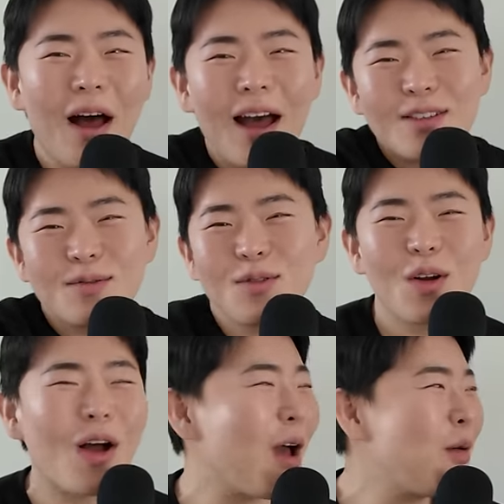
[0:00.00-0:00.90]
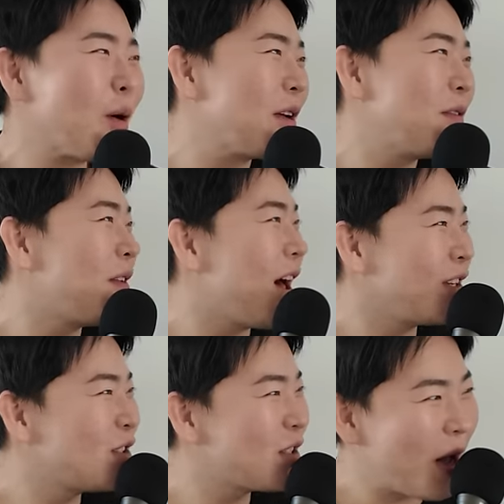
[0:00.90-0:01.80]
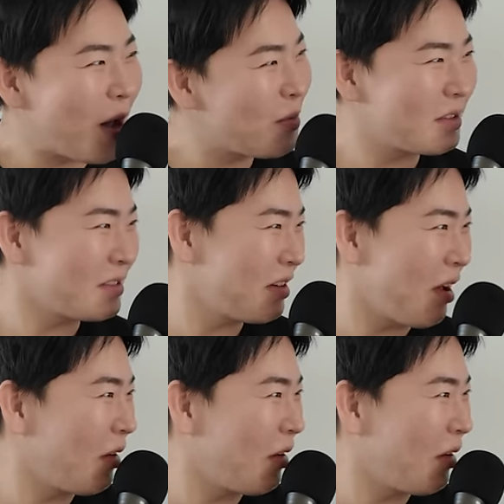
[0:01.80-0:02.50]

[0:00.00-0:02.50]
well, I you know I work in fashion, so I wouldn't